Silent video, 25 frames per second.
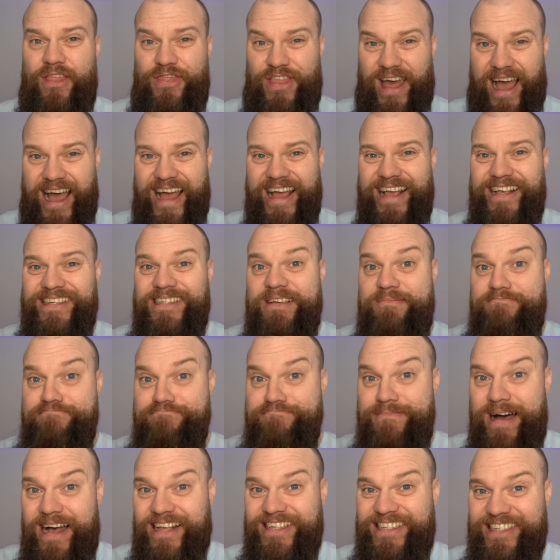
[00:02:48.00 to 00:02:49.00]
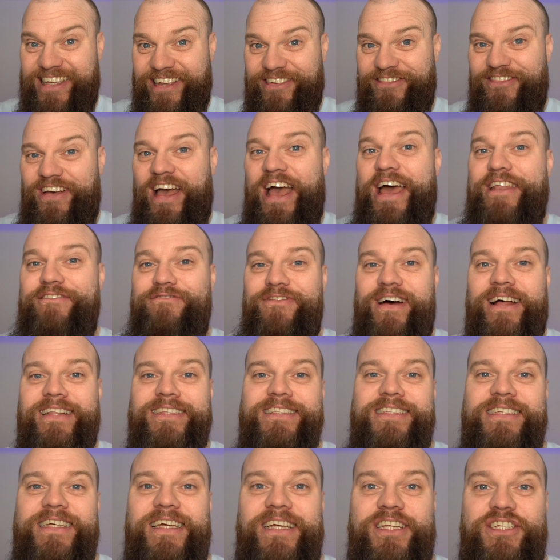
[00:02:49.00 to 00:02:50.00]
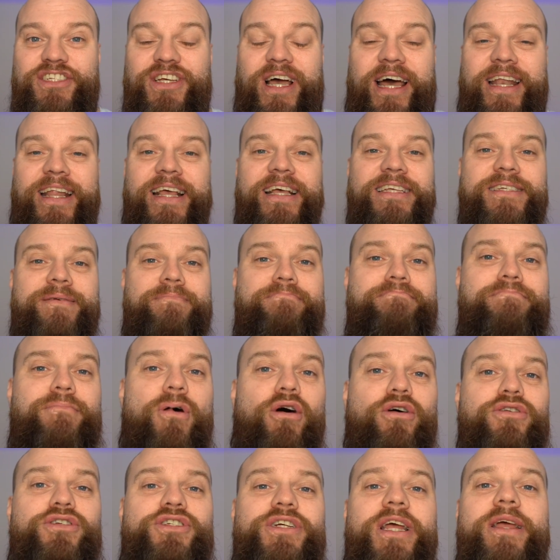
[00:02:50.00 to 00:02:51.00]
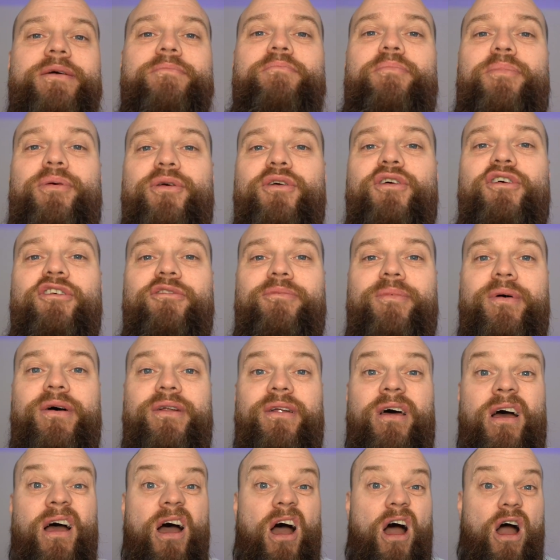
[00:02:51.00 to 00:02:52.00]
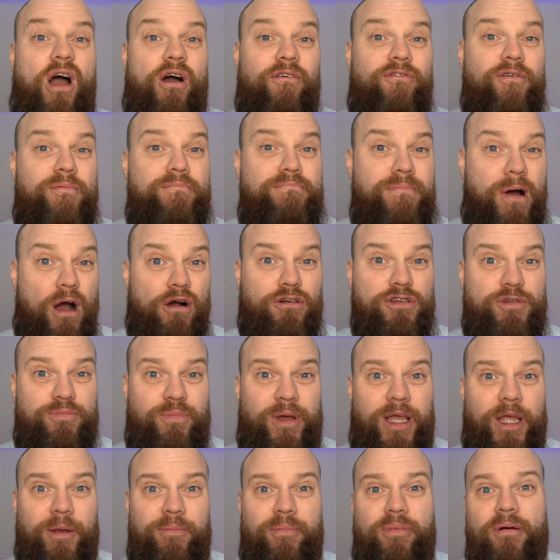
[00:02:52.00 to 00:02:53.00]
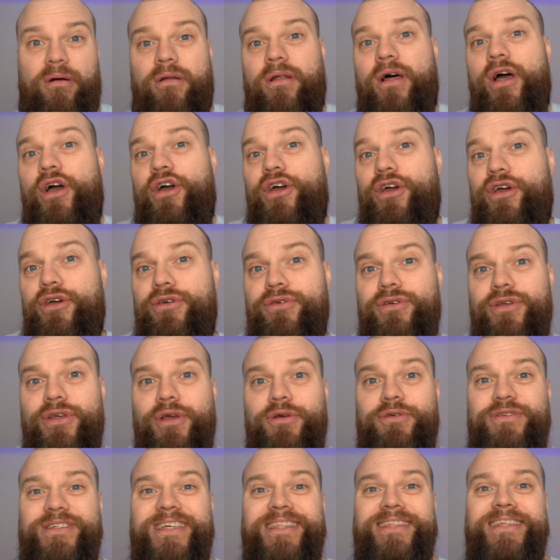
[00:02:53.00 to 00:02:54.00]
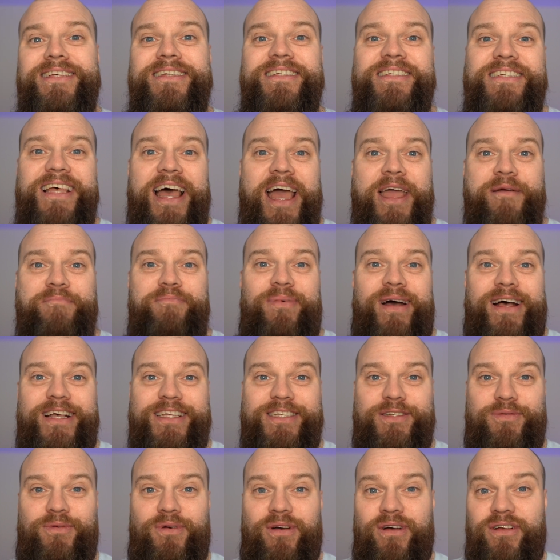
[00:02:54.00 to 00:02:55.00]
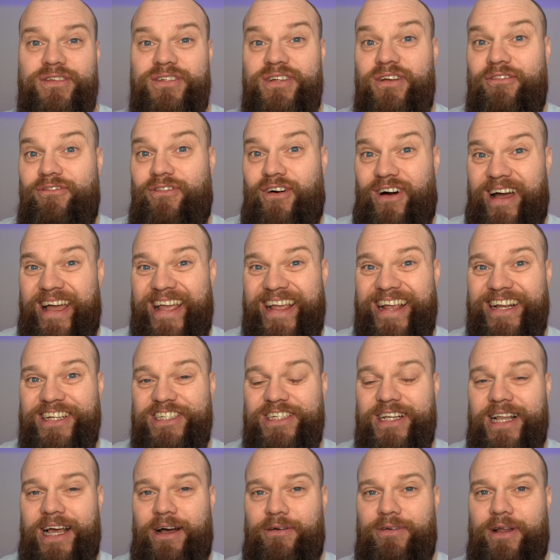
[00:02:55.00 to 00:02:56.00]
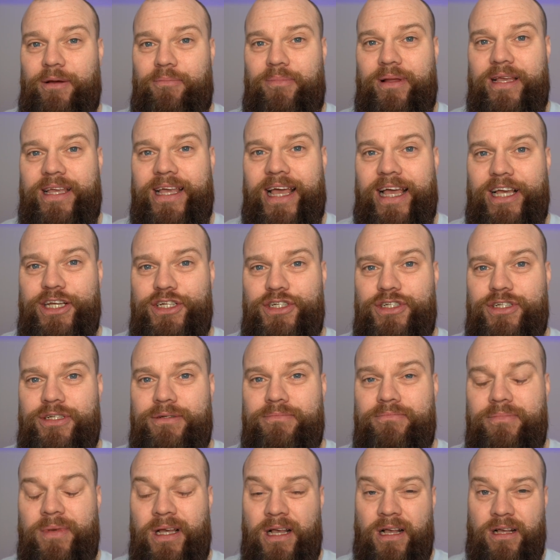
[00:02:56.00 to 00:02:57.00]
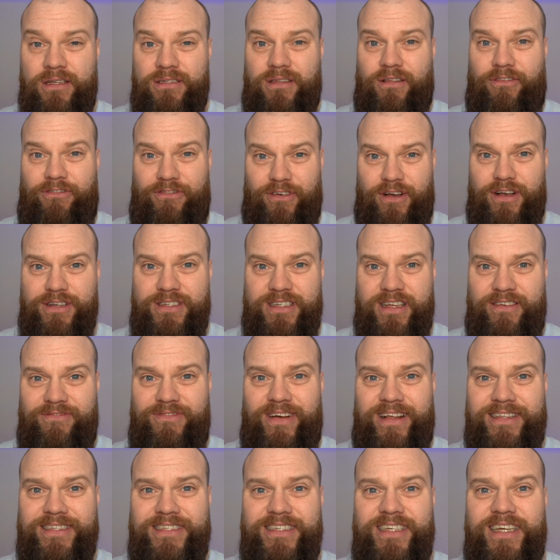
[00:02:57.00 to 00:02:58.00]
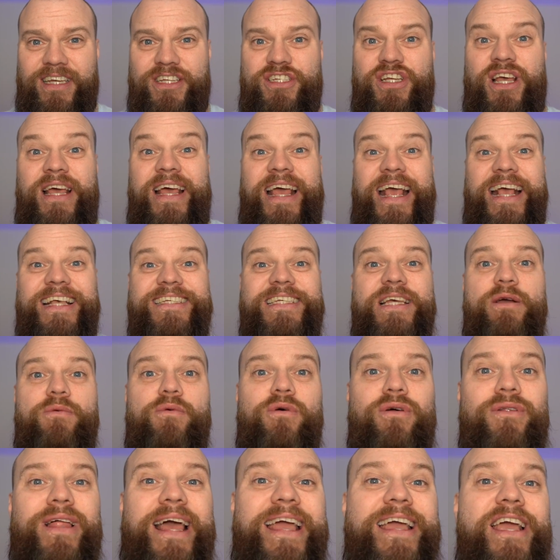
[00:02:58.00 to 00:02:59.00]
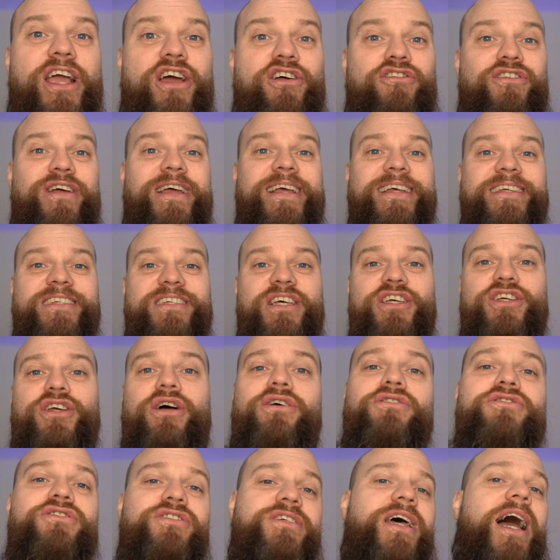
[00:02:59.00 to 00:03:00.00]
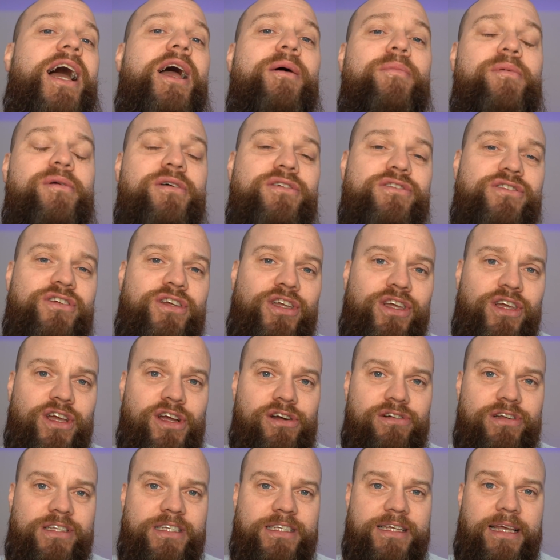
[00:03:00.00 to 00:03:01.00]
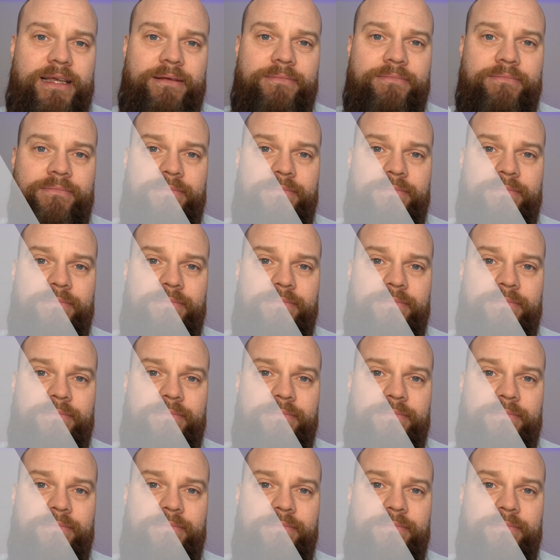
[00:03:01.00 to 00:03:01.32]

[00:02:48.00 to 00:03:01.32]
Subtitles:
That is a massive advantage and it is a much improvement over most people who are using the same passwords for each cloud application. So the first advantage is it will increase your cyber security.